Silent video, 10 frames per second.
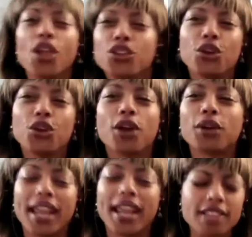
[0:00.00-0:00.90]
You're
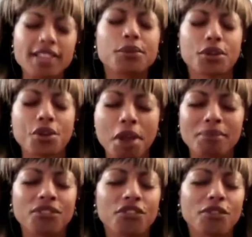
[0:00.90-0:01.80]
okay. I see where you're
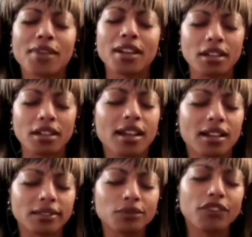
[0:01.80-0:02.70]
coming from there.
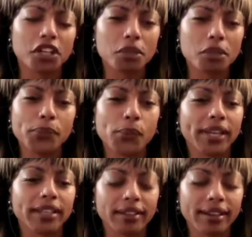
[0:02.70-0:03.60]
Yeah, very good
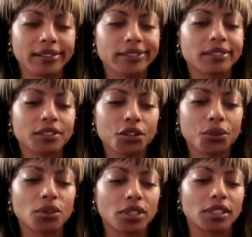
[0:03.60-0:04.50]
point. Yes,
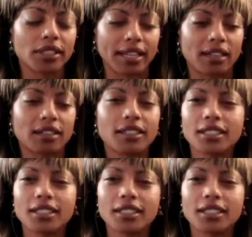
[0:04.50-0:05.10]
you are. Yeah.